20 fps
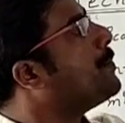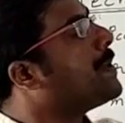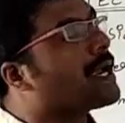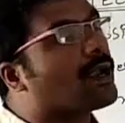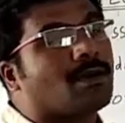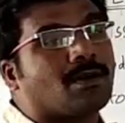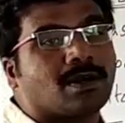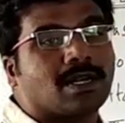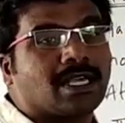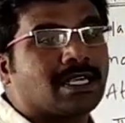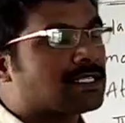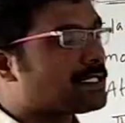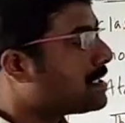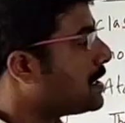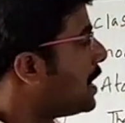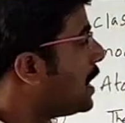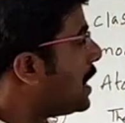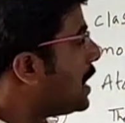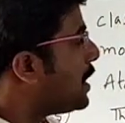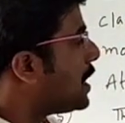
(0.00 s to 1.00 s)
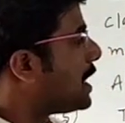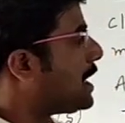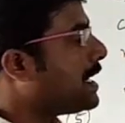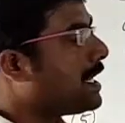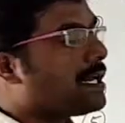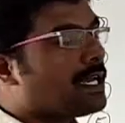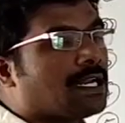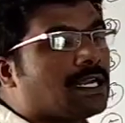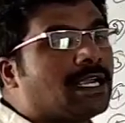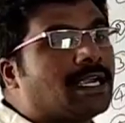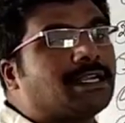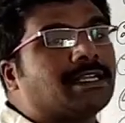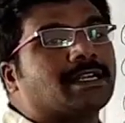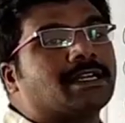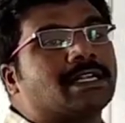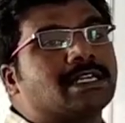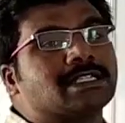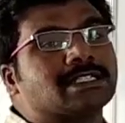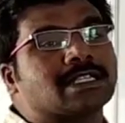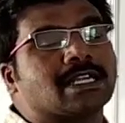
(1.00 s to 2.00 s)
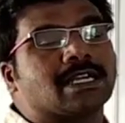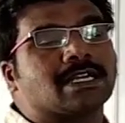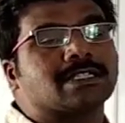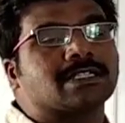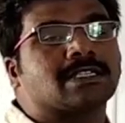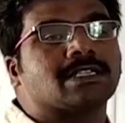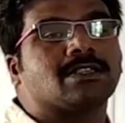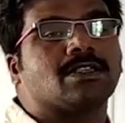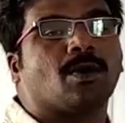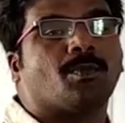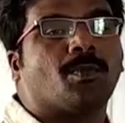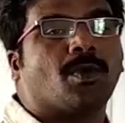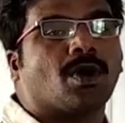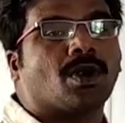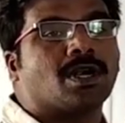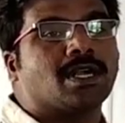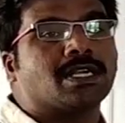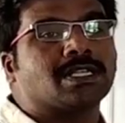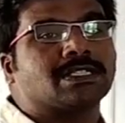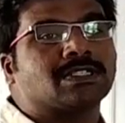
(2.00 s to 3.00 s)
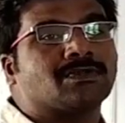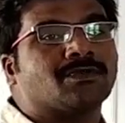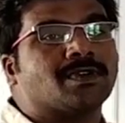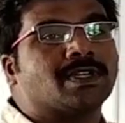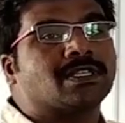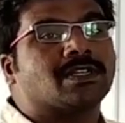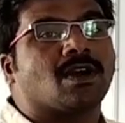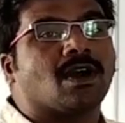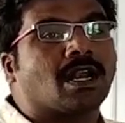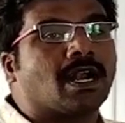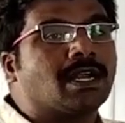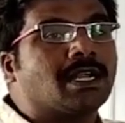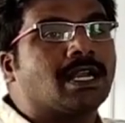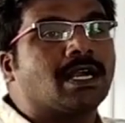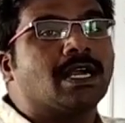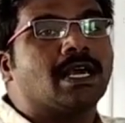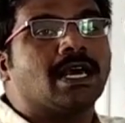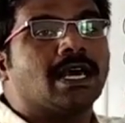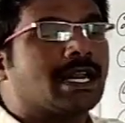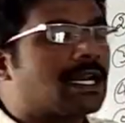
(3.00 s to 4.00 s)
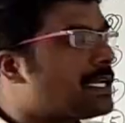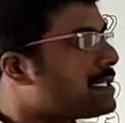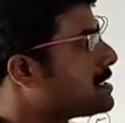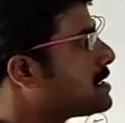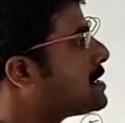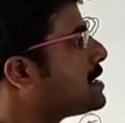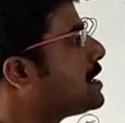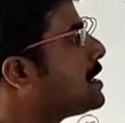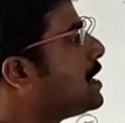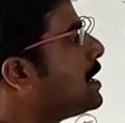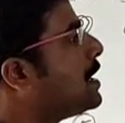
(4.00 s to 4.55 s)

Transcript: mechanics. Here it discusses the bodies which are at rest.